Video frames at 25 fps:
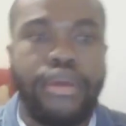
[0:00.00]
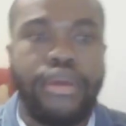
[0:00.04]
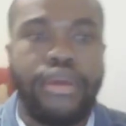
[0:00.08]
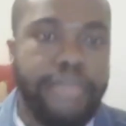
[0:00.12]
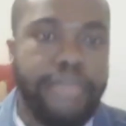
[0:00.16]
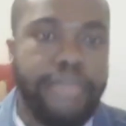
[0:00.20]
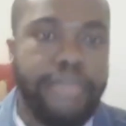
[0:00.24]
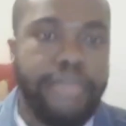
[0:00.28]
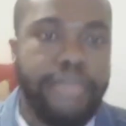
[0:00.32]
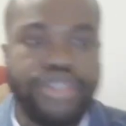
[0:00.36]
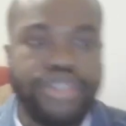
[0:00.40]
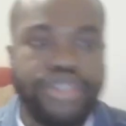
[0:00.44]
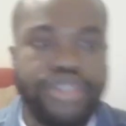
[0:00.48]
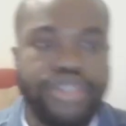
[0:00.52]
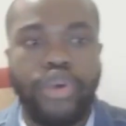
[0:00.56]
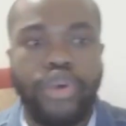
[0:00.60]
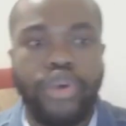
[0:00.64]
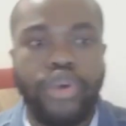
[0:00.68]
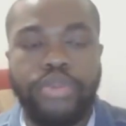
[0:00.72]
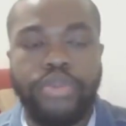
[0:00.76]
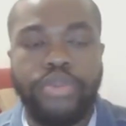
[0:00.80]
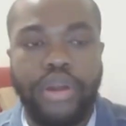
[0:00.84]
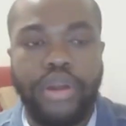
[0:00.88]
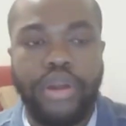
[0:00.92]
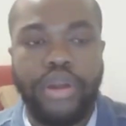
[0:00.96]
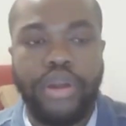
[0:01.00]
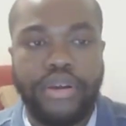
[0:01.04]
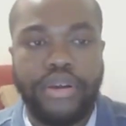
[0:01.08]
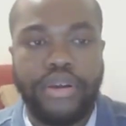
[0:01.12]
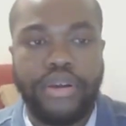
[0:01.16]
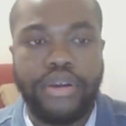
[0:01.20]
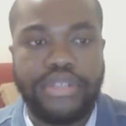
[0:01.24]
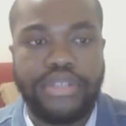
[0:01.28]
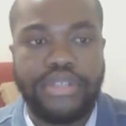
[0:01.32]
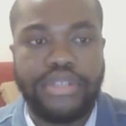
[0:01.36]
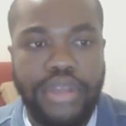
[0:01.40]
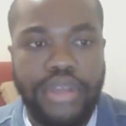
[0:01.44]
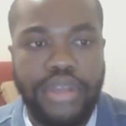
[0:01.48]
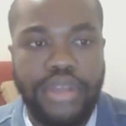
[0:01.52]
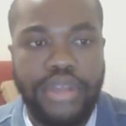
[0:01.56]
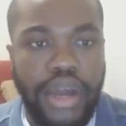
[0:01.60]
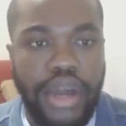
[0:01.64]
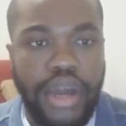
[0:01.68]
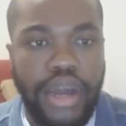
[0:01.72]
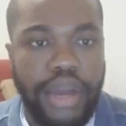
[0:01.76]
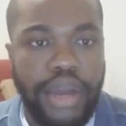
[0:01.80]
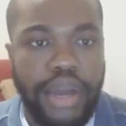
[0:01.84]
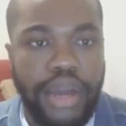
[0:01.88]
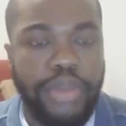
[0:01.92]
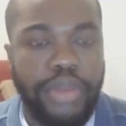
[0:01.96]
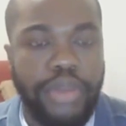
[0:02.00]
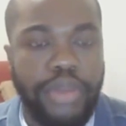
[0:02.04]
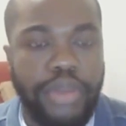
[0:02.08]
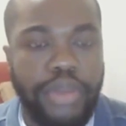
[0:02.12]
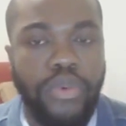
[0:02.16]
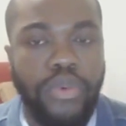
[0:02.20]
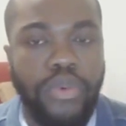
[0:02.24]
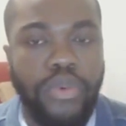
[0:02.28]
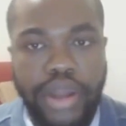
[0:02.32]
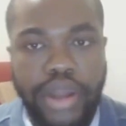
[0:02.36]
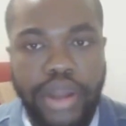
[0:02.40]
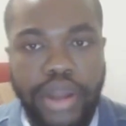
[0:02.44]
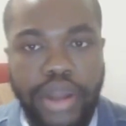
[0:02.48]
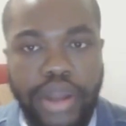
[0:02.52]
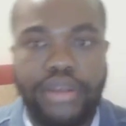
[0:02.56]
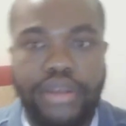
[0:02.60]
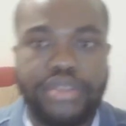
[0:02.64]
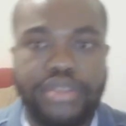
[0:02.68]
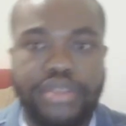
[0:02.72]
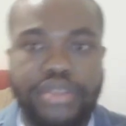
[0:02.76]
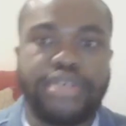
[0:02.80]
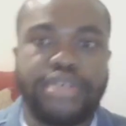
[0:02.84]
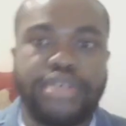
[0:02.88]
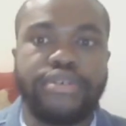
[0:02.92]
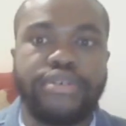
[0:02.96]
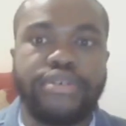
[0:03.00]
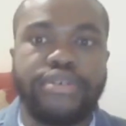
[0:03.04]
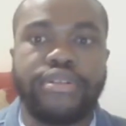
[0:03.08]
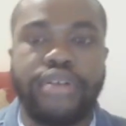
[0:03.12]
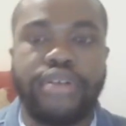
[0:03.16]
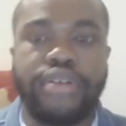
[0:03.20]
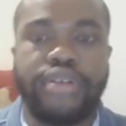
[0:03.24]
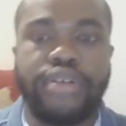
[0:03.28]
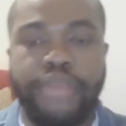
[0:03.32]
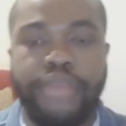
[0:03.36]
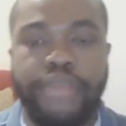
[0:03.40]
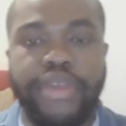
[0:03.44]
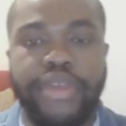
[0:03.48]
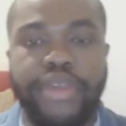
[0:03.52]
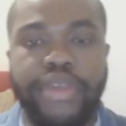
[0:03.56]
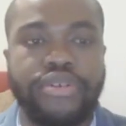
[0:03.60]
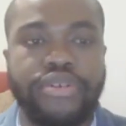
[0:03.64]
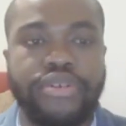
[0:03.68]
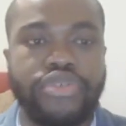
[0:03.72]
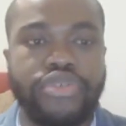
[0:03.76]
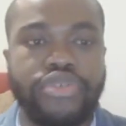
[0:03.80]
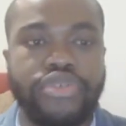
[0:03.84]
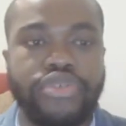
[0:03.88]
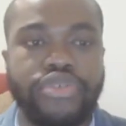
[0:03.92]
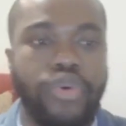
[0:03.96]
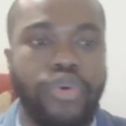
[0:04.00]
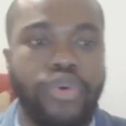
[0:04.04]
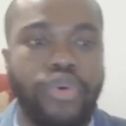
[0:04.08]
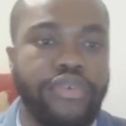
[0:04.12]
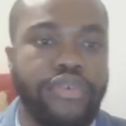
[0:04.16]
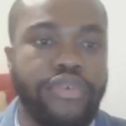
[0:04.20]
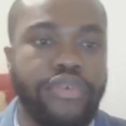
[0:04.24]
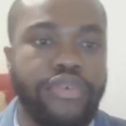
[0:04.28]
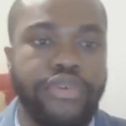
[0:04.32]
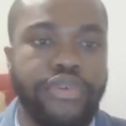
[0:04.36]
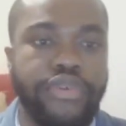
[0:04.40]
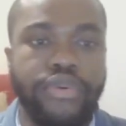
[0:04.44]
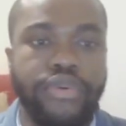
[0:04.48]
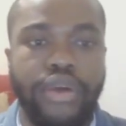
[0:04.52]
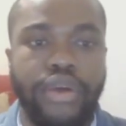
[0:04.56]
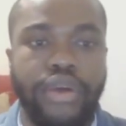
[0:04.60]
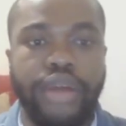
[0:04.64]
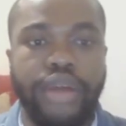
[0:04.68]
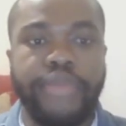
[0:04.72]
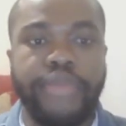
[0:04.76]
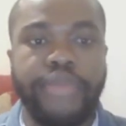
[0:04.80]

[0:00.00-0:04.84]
Major work product number one, still the Heal tool overview.